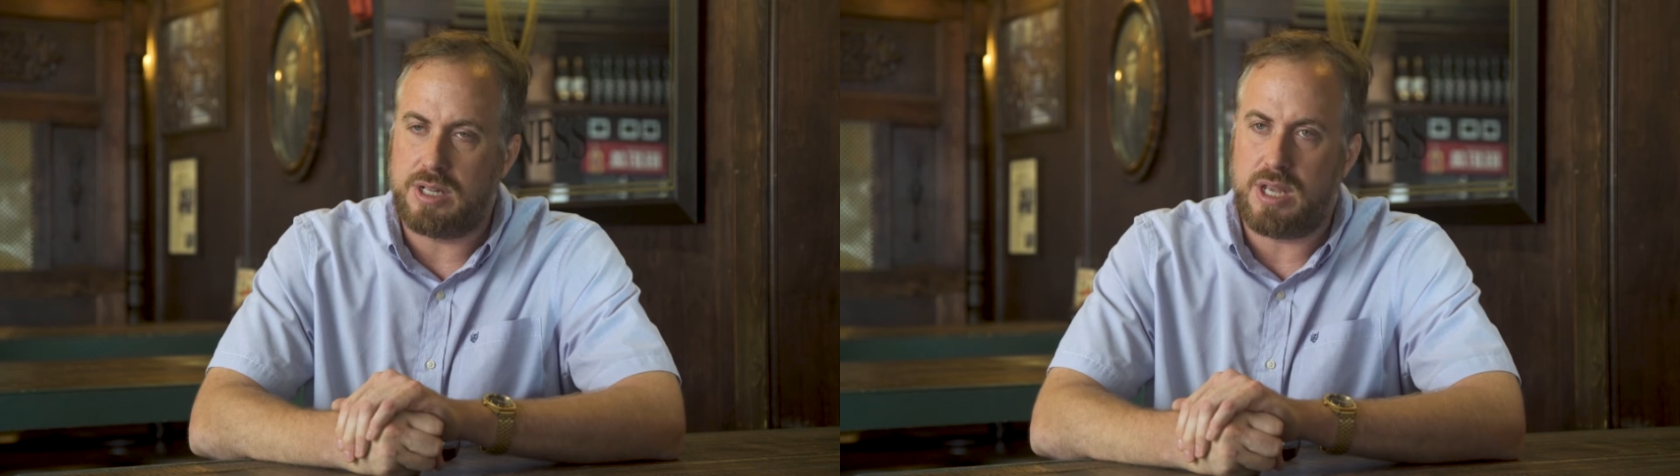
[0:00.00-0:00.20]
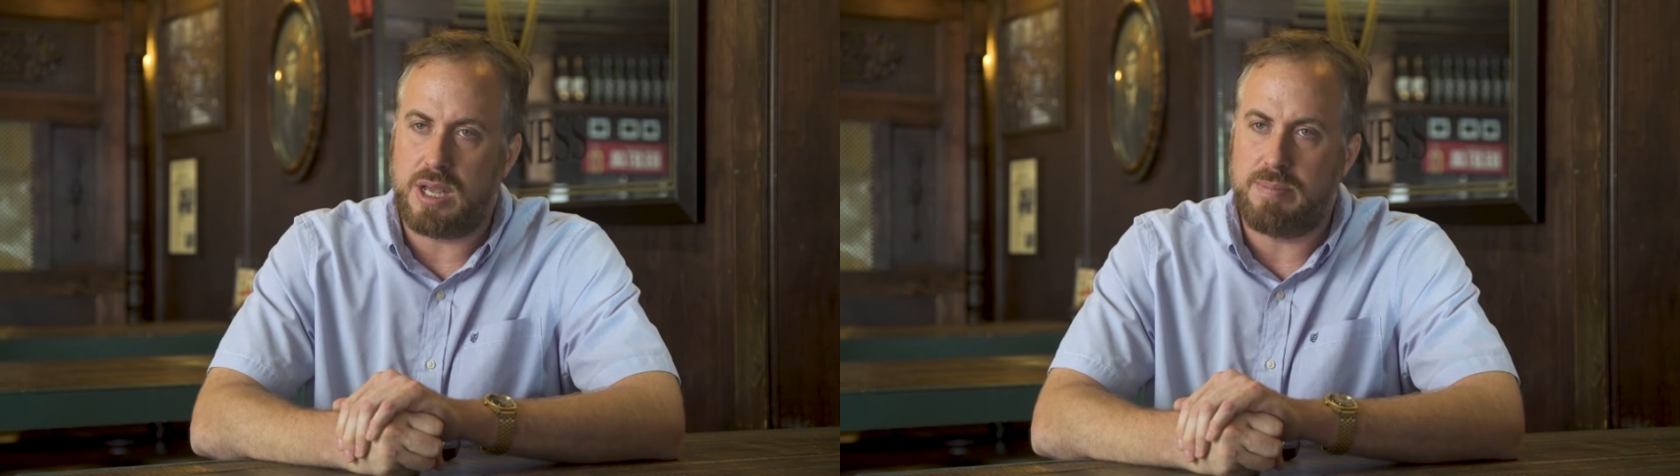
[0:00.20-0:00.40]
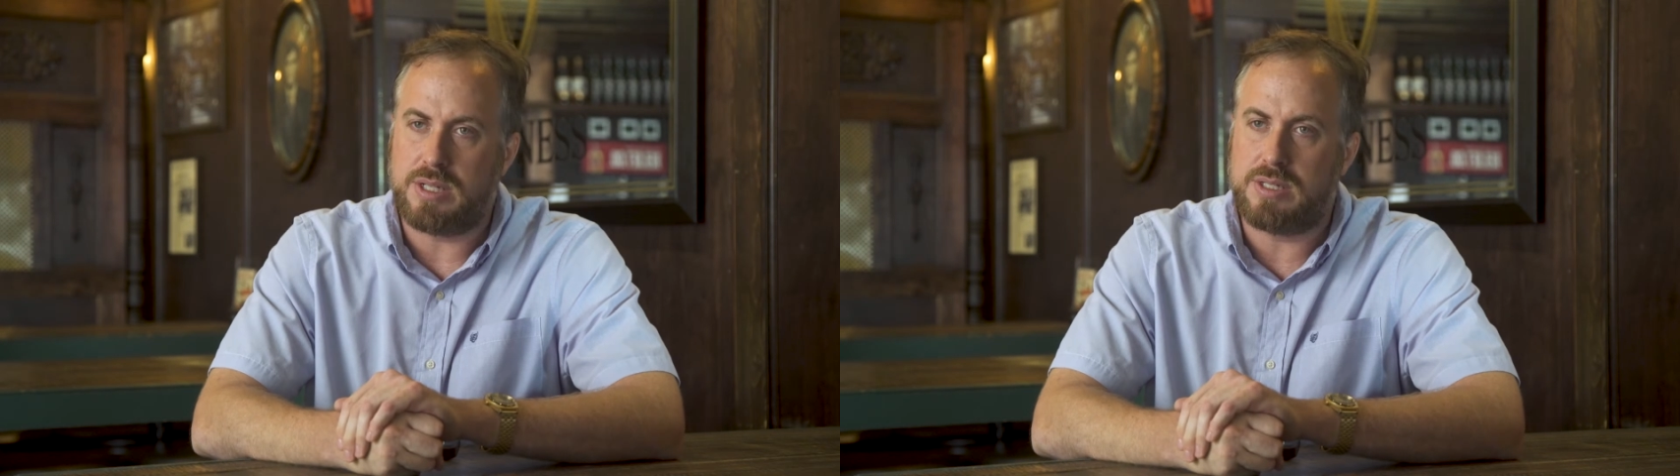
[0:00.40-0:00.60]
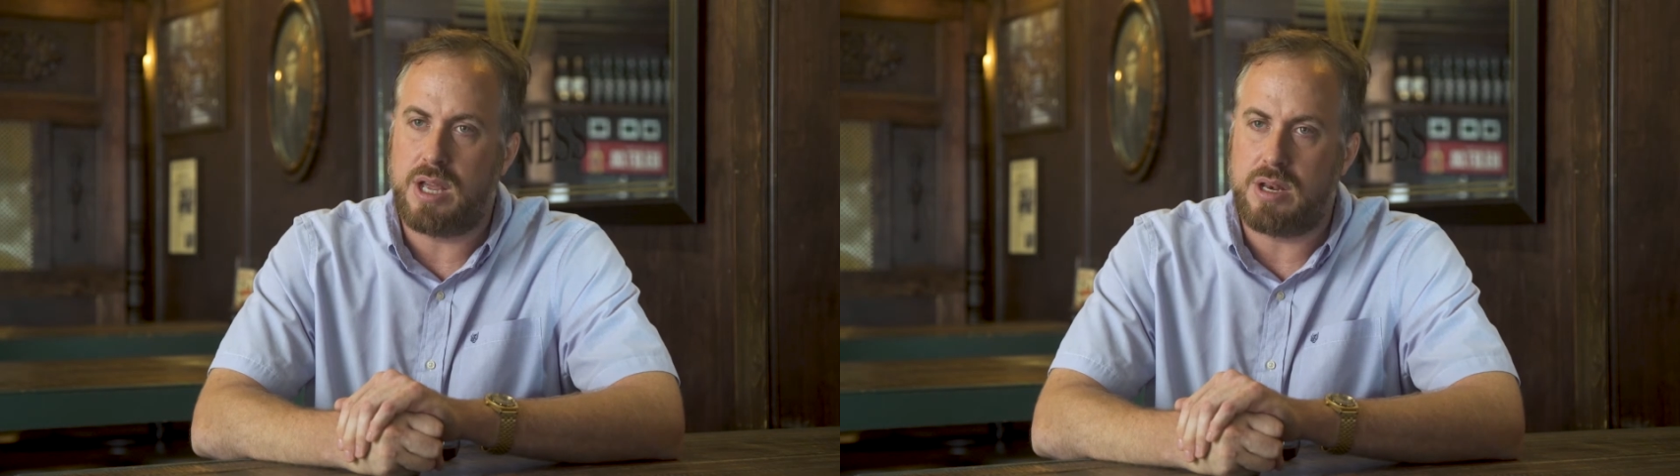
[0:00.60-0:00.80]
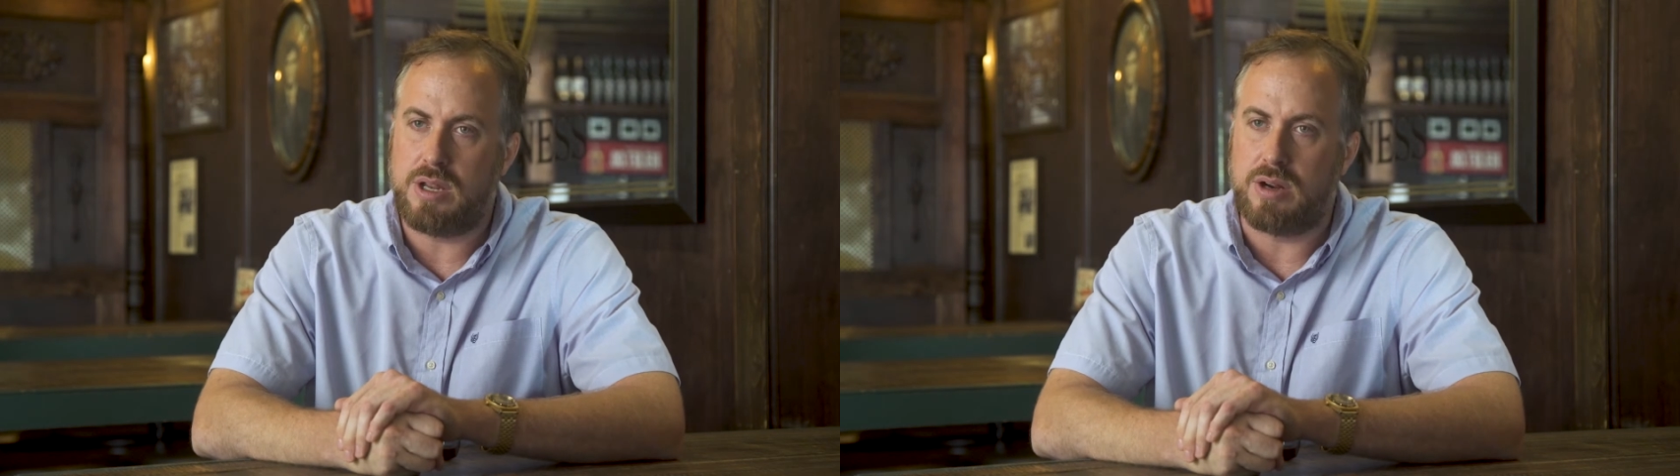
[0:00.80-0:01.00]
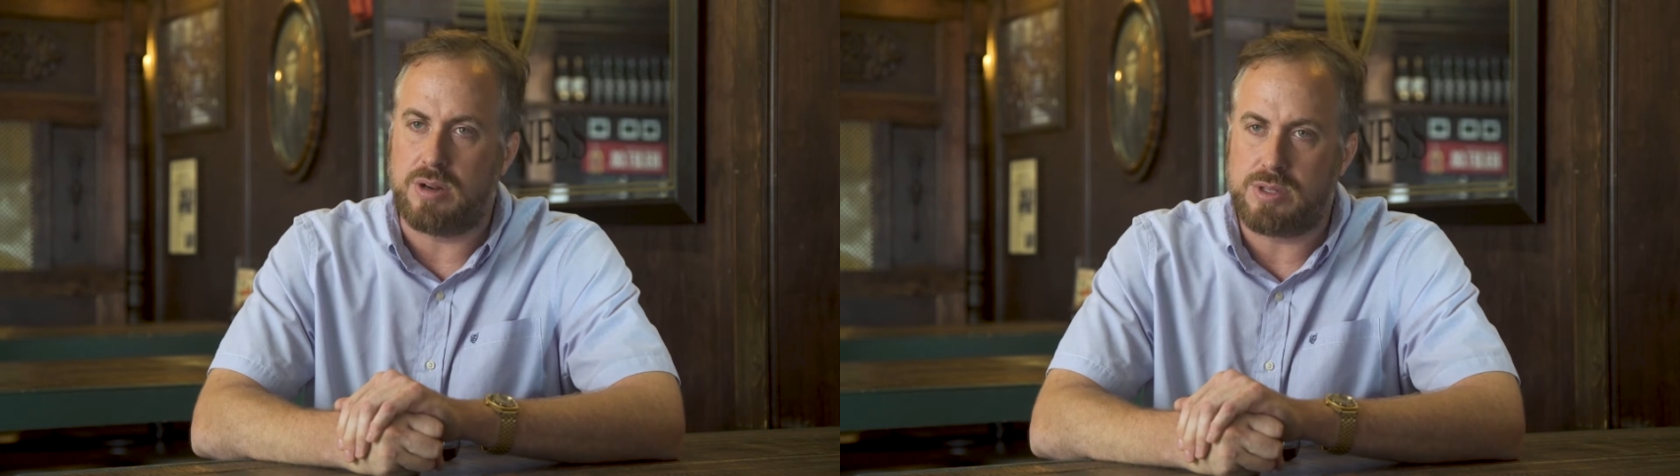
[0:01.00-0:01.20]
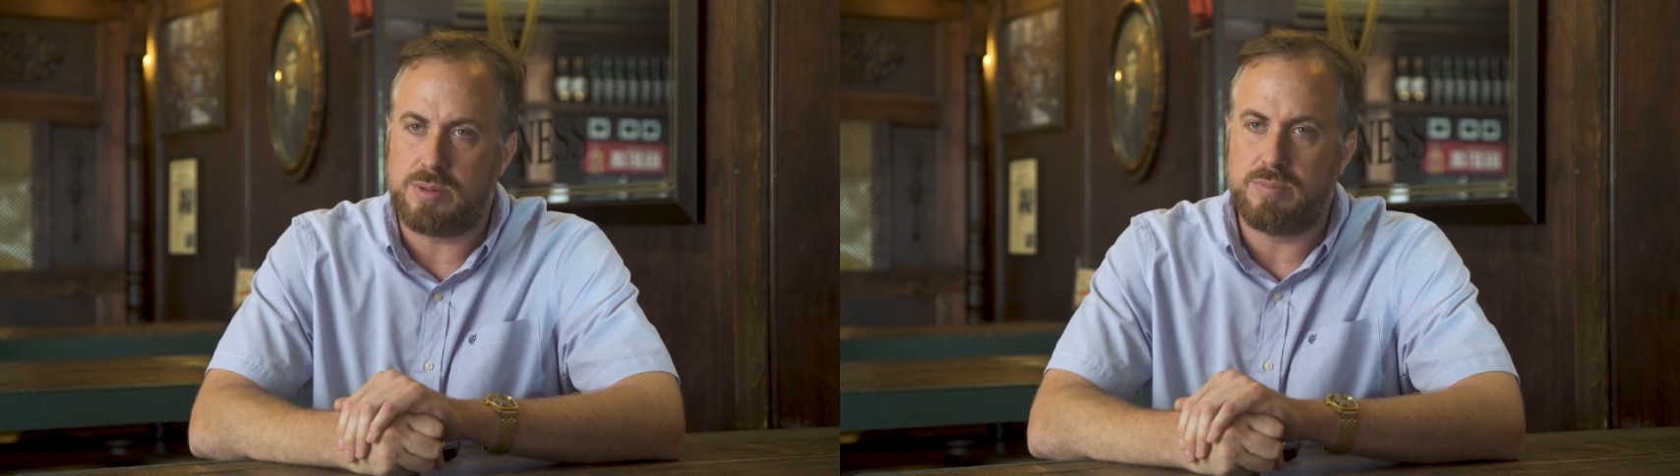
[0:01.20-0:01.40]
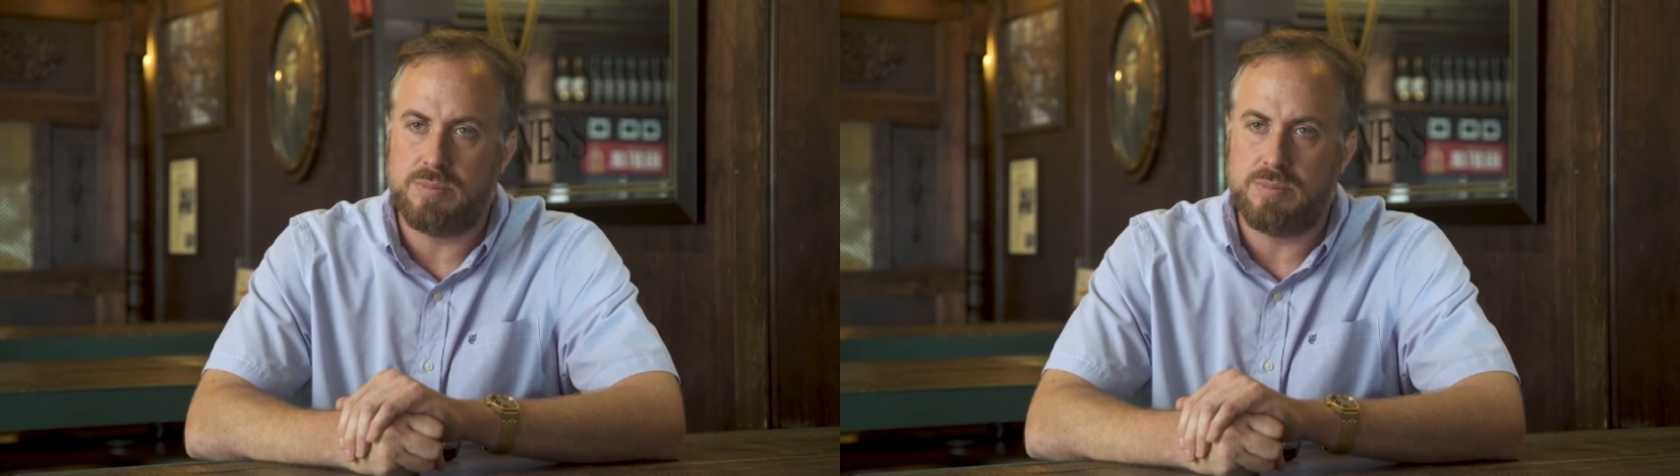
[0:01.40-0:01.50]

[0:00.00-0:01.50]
to take me 10 years